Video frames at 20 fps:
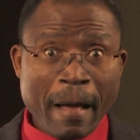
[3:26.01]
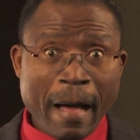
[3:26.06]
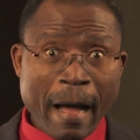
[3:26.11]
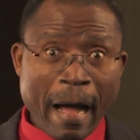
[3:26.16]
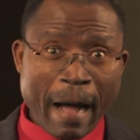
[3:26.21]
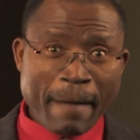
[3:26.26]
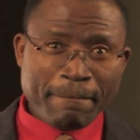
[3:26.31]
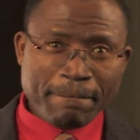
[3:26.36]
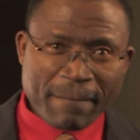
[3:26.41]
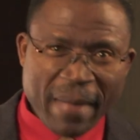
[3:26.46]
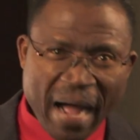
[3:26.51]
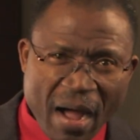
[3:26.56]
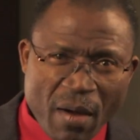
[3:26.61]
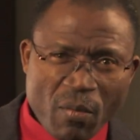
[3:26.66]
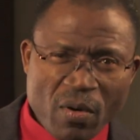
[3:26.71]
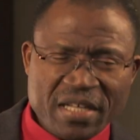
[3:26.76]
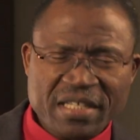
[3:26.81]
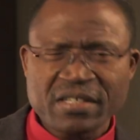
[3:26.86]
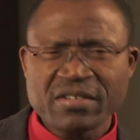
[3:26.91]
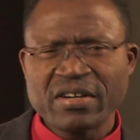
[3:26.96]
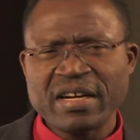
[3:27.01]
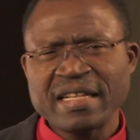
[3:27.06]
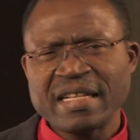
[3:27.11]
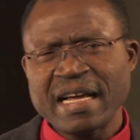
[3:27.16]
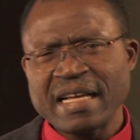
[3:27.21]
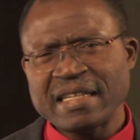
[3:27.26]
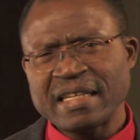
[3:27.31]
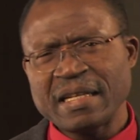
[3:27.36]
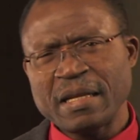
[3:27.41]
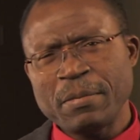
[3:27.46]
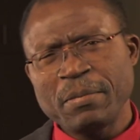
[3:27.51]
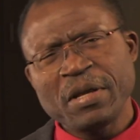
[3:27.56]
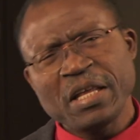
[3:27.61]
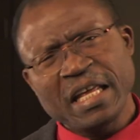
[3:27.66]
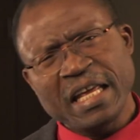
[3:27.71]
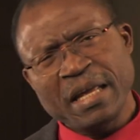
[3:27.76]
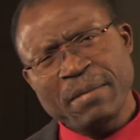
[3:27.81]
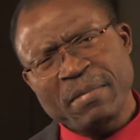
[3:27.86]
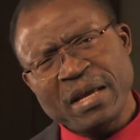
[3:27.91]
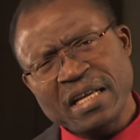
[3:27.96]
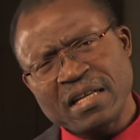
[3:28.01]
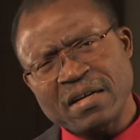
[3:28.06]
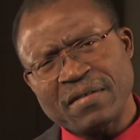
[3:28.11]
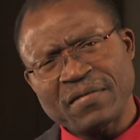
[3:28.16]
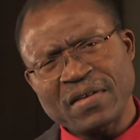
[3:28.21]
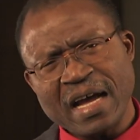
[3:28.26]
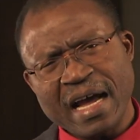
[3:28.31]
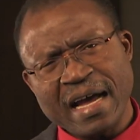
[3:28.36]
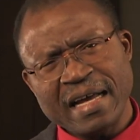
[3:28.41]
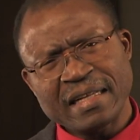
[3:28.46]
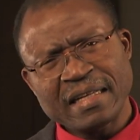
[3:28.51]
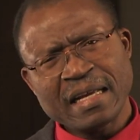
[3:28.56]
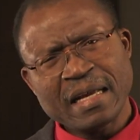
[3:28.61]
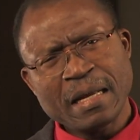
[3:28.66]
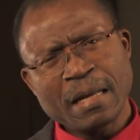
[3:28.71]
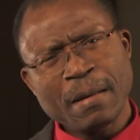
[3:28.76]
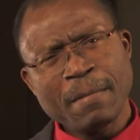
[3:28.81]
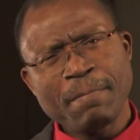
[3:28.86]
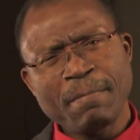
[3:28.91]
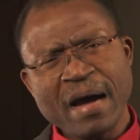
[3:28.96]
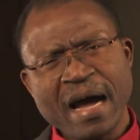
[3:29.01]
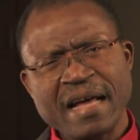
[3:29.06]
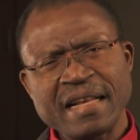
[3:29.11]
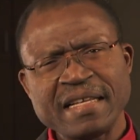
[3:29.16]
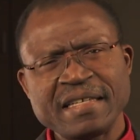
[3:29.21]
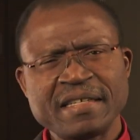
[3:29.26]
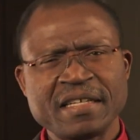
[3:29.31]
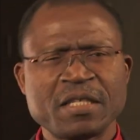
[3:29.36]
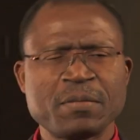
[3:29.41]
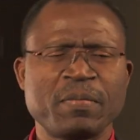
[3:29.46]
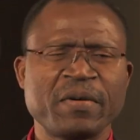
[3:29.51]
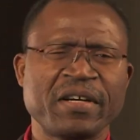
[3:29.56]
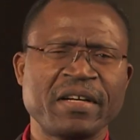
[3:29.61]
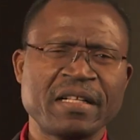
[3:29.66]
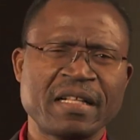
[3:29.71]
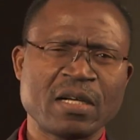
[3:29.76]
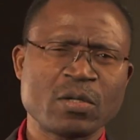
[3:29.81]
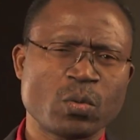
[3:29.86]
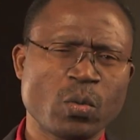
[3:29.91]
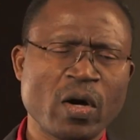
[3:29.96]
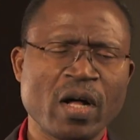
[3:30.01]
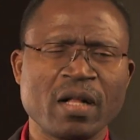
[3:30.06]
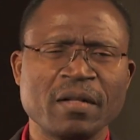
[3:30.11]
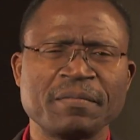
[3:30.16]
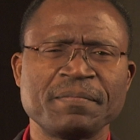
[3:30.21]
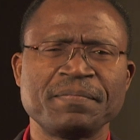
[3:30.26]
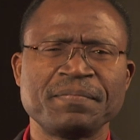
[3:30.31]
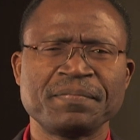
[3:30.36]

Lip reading: and man was created in the image of God, man is a spirit as well.